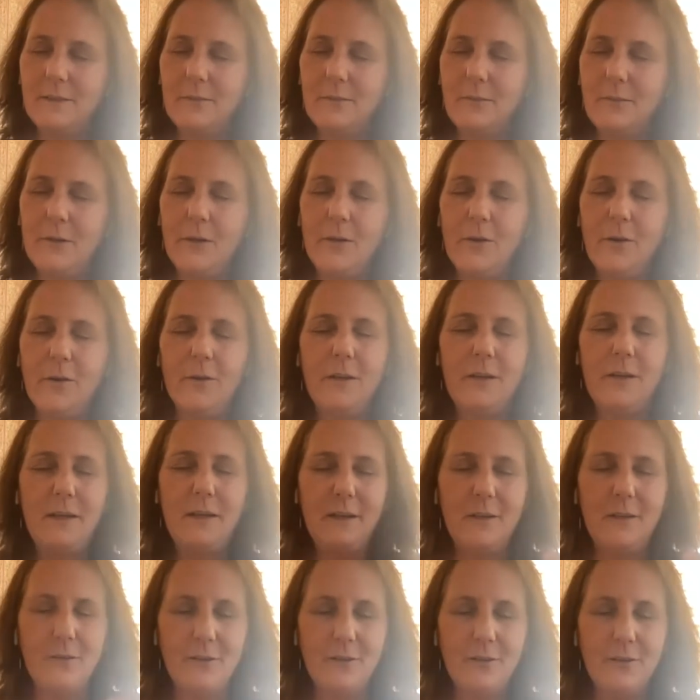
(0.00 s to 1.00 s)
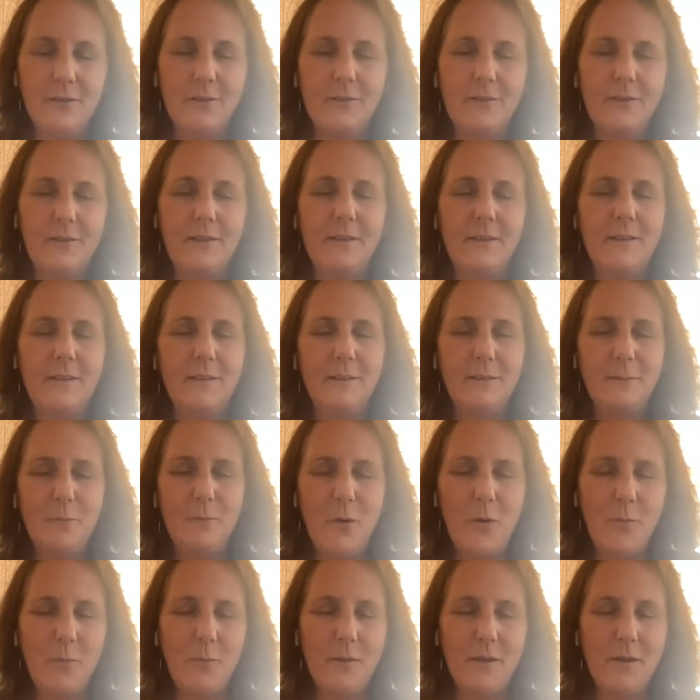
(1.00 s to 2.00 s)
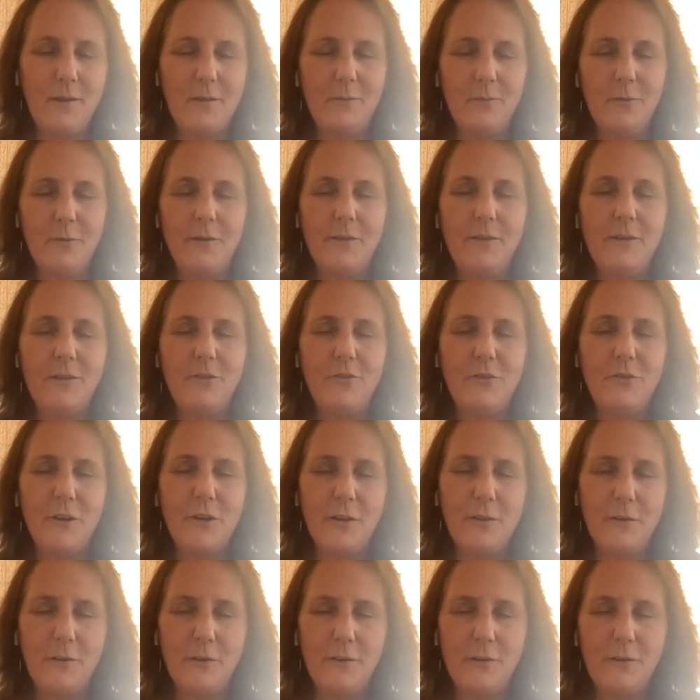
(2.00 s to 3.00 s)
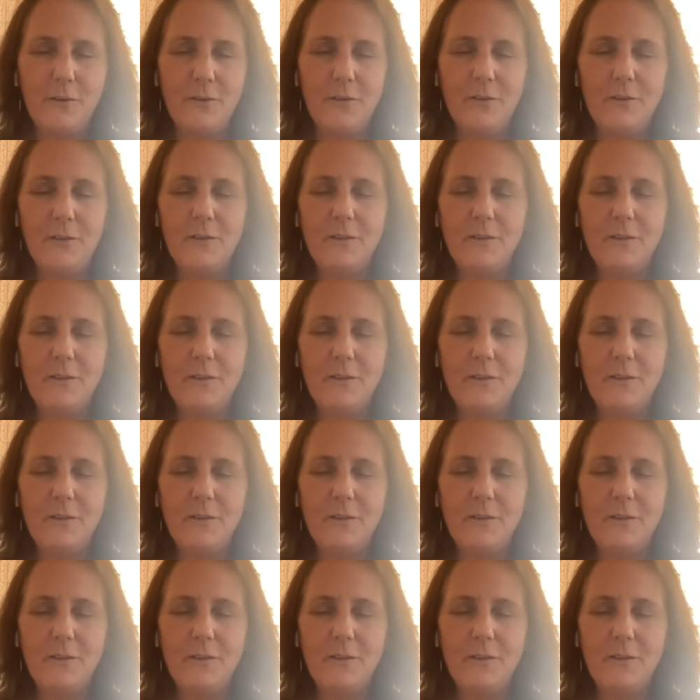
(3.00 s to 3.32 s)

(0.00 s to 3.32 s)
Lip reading: We are here in this moment with each other.